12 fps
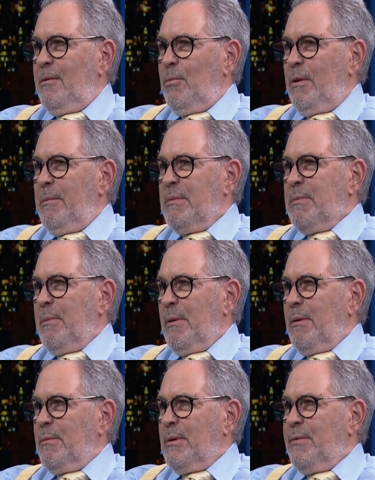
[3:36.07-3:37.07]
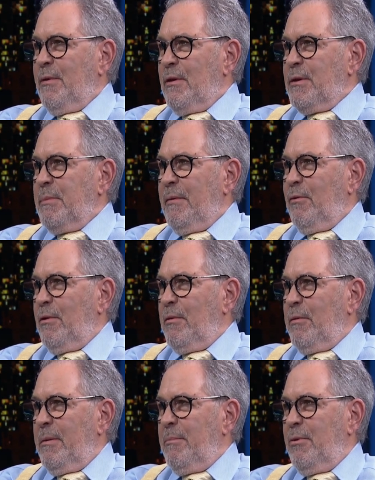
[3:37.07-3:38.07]
Williamsburg was first before
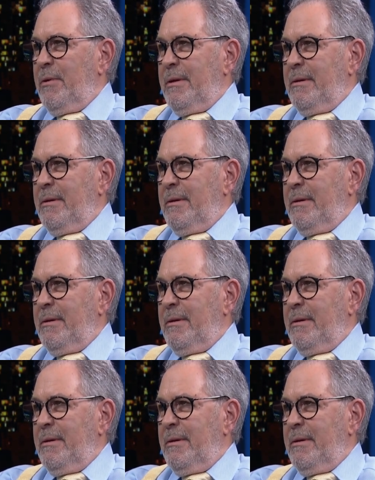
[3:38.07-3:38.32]
Greenpoint.